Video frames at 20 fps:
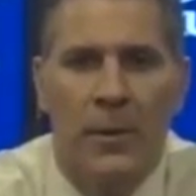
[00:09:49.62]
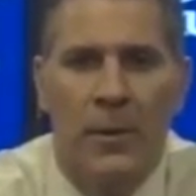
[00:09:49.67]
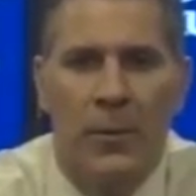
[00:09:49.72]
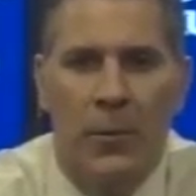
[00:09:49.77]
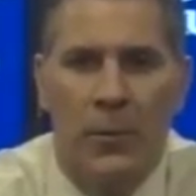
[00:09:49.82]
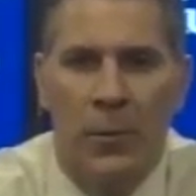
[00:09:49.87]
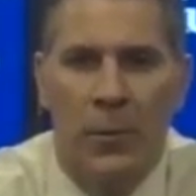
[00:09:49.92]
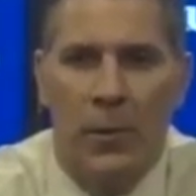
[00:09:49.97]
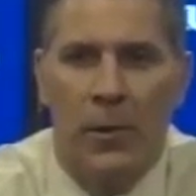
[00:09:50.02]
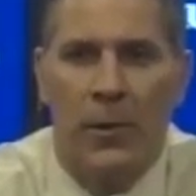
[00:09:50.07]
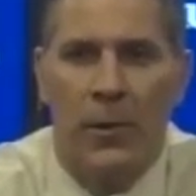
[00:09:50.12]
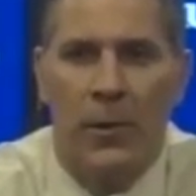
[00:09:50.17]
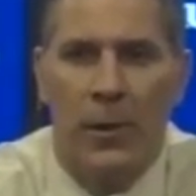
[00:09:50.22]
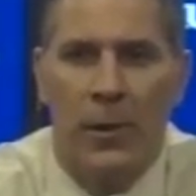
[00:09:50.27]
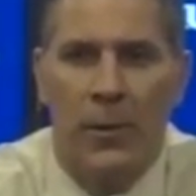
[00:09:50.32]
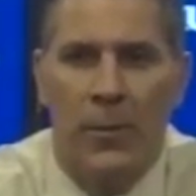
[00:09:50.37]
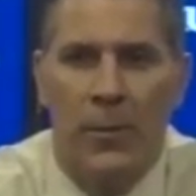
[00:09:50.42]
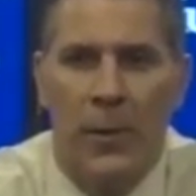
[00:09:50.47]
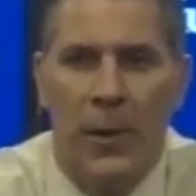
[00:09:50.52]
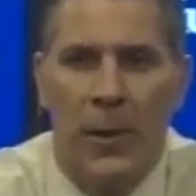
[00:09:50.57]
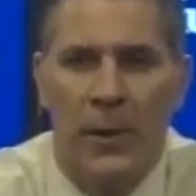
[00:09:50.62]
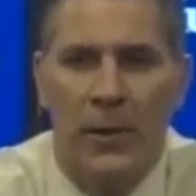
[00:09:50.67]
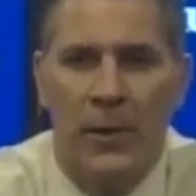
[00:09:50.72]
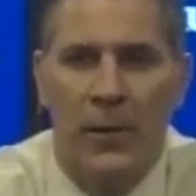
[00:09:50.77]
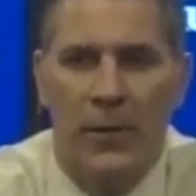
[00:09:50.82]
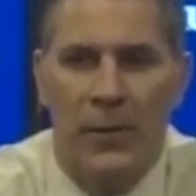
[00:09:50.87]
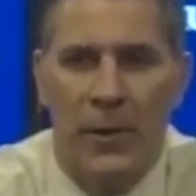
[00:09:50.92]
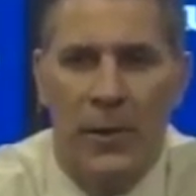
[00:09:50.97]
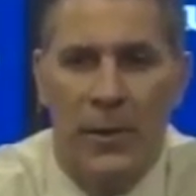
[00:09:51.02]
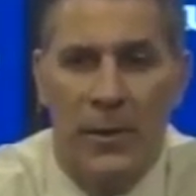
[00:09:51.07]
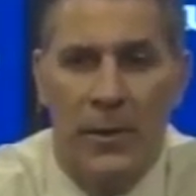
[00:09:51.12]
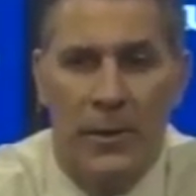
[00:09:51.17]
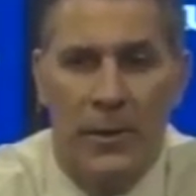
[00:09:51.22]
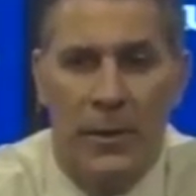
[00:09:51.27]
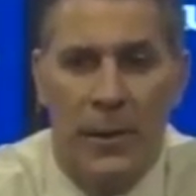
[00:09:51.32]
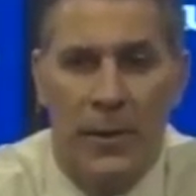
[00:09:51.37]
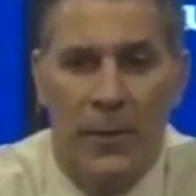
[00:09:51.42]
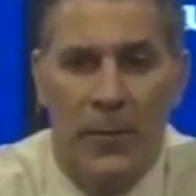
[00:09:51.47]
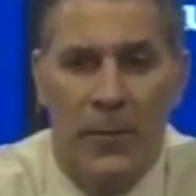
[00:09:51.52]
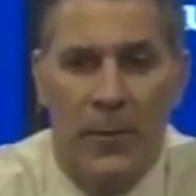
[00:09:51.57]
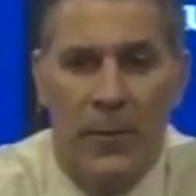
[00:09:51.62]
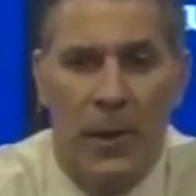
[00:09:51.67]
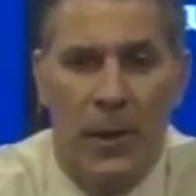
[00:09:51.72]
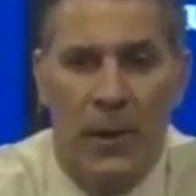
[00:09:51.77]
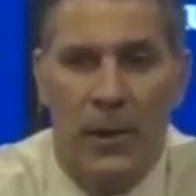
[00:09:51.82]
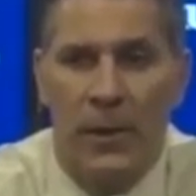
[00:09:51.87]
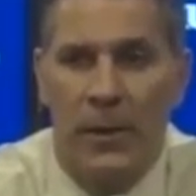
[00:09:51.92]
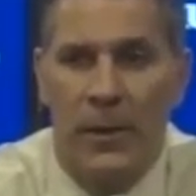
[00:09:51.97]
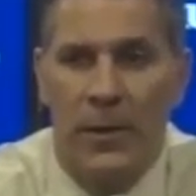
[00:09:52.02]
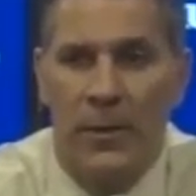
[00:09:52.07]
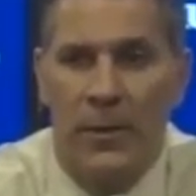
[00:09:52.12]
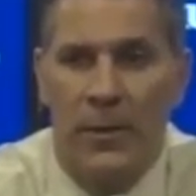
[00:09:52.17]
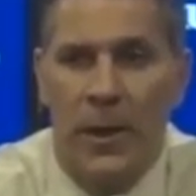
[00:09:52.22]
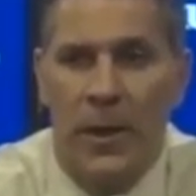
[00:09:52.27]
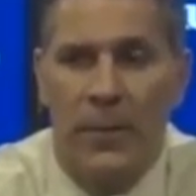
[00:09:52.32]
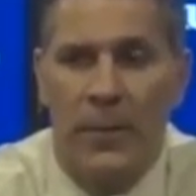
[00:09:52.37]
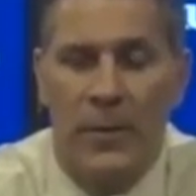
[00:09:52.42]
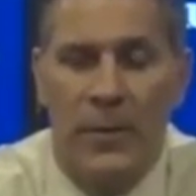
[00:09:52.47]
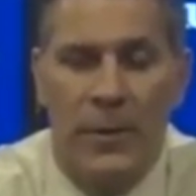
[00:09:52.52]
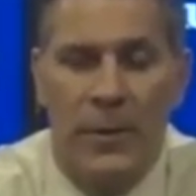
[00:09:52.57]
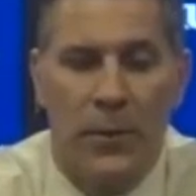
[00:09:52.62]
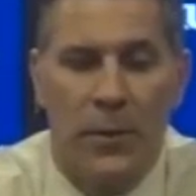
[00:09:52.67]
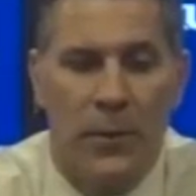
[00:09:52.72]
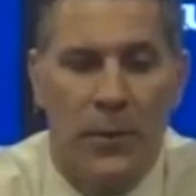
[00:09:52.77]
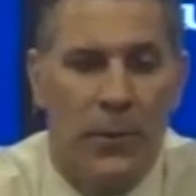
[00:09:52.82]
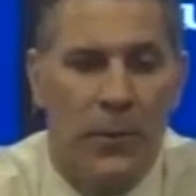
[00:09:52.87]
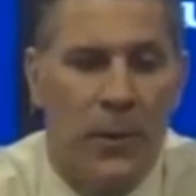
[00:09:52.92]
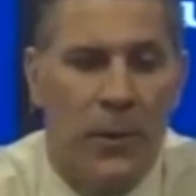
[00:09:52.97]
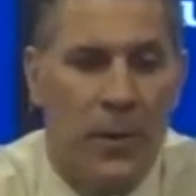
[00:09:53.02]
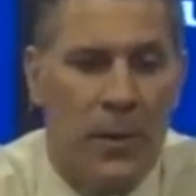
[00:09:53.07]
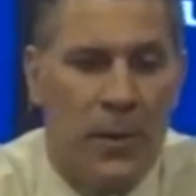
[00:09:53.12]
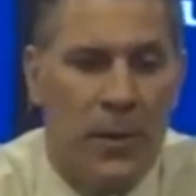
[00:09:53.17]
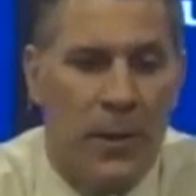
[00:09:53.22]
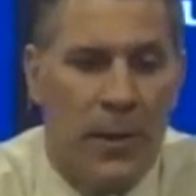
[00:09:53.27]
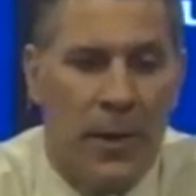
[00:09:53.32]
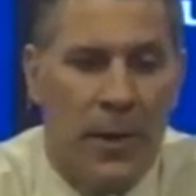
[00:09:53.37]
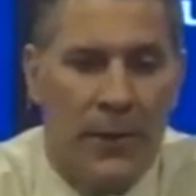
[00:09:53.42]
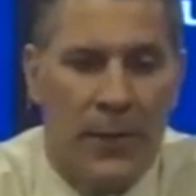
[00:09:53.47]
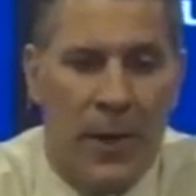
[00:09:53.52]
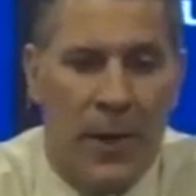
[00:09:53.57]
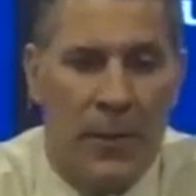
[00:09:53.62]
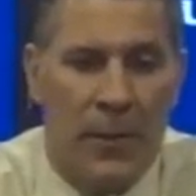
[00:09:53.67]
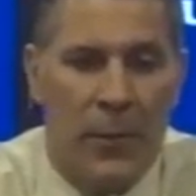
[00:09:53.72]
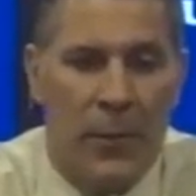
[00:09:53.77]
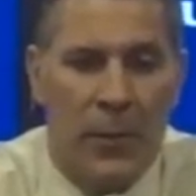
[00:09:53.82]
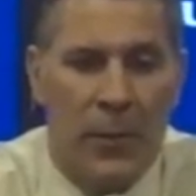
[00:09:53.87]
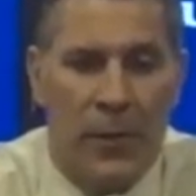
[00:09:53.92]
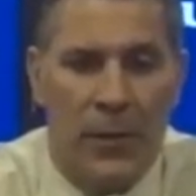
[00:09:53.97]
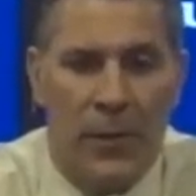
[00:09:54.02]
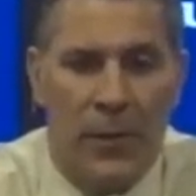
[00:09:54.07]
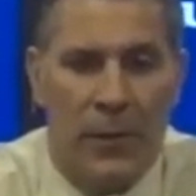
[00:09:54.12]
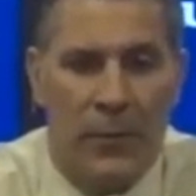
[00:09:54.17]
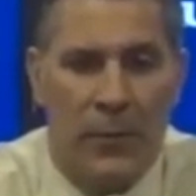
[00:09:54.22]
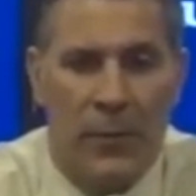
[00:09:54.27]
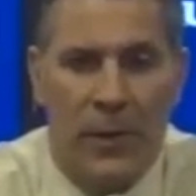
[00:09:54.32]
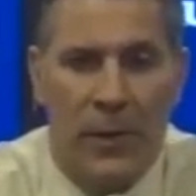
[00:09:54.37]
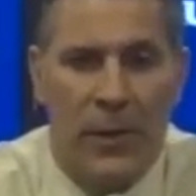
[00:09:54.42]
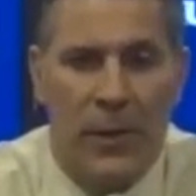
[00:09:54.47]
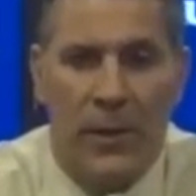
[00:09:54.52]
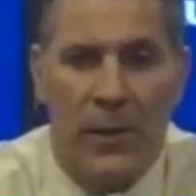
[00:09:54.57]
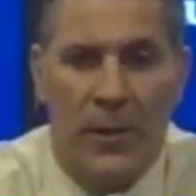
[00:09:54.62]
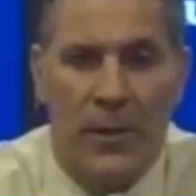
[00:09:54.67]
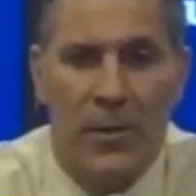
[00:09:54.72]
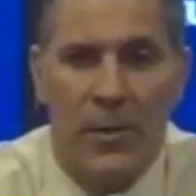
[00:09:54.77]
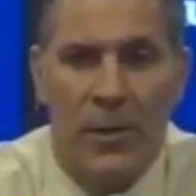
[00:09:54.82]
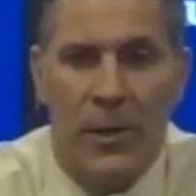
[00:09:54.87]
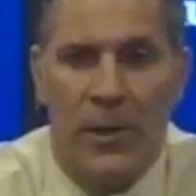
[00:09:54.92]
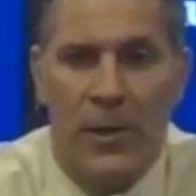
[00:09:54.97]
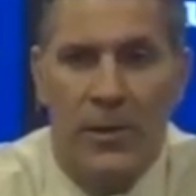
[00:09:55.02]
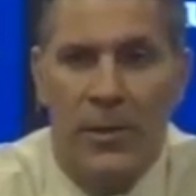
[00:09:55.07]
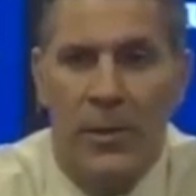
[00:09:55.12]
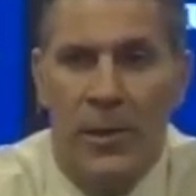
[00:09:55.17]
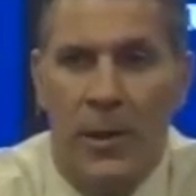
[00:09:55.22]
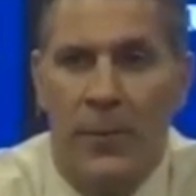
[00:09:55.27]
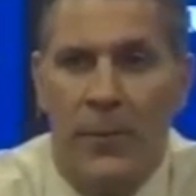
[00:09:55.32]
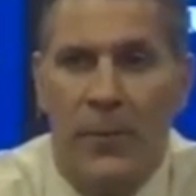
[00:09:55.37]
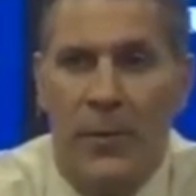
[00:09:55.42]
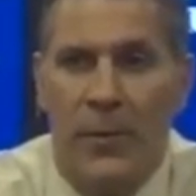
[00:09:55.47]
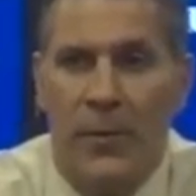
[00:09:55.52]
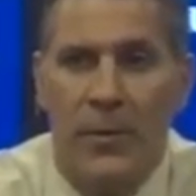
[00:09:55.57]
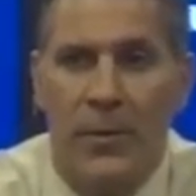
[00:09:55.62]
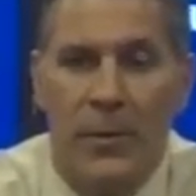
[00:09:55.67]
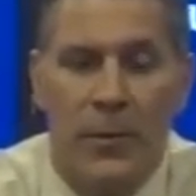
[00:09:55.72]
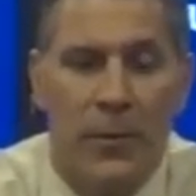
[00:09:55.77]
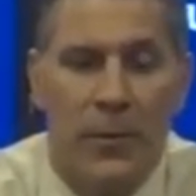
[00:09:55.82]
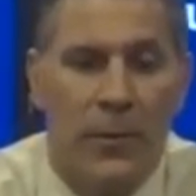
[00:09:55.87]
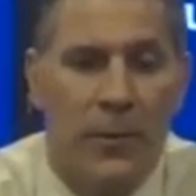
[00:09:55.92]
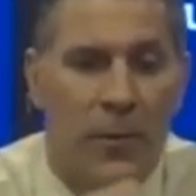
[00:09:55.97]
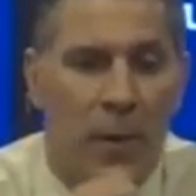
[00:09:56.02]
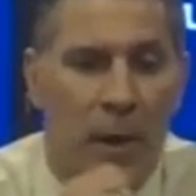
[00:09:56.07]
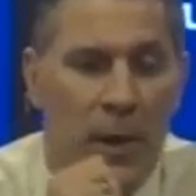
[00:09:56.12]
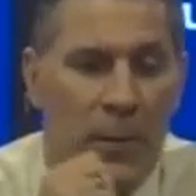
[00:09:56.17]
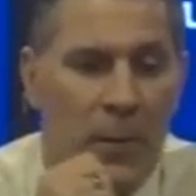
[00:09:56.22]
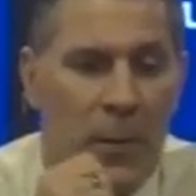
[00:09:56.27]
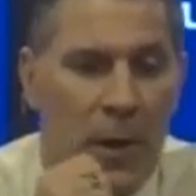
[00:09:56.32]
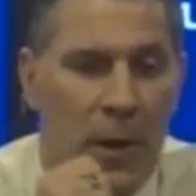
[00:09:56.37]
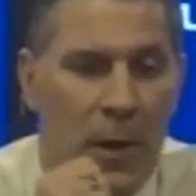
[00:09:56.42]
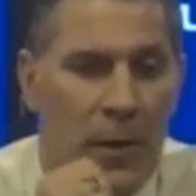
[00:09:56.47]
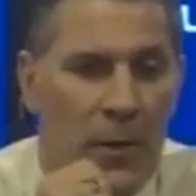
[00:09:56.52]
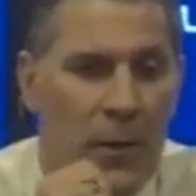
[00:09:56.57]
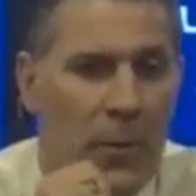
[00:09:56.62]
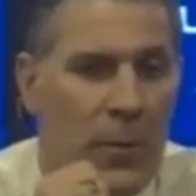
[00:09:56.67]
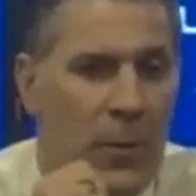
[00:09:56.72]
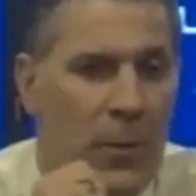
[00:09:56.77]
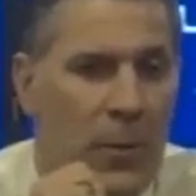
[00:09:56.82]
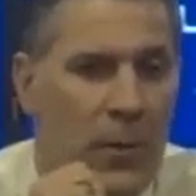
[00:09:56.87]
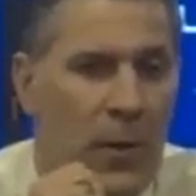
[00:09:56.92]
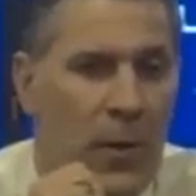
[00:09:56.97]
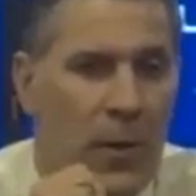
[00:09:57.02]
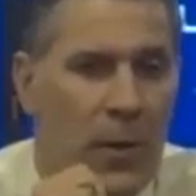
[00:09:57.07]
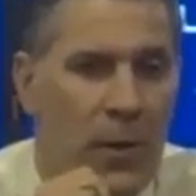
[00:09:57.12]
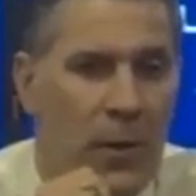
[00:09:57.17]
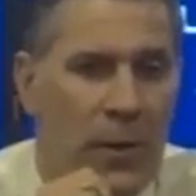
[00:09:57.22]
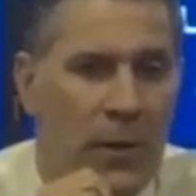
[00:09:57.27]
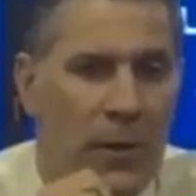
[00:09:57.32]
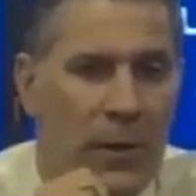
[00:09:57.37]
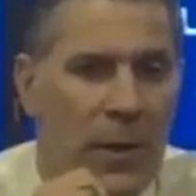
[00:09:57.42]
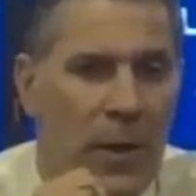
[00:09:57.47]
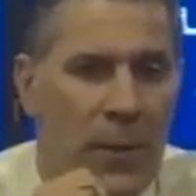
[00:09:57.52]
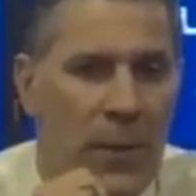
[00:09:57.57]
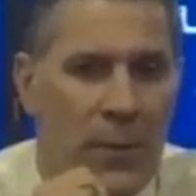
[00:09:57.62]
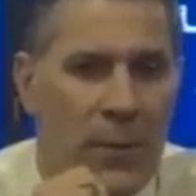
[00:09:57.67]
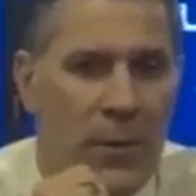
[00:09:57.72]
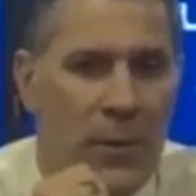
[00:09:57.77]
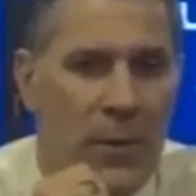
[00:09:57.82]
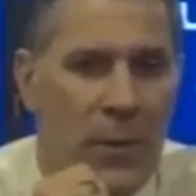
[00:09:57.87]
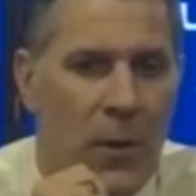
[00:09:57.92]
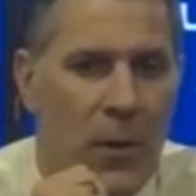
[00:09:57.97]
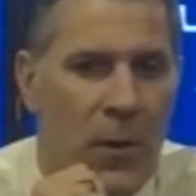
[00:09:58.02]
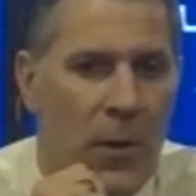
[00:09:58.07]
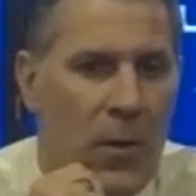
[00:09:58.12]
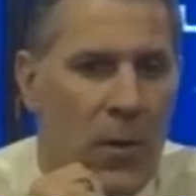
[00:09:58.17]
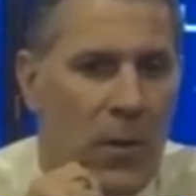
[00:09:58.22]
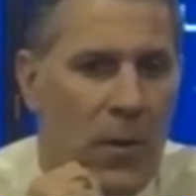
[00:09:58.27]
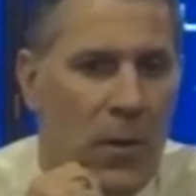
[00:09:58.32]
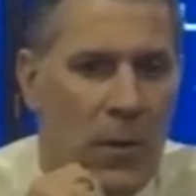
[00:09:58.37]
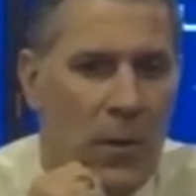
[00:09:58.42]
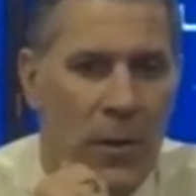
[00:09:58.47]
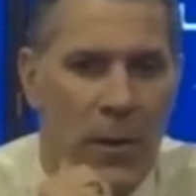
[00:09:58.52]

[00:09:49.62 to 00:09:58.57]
work and competitiveness, and they were lighting us up. So at that point, like, we needed to change something. So I don't put that on Kemps at all.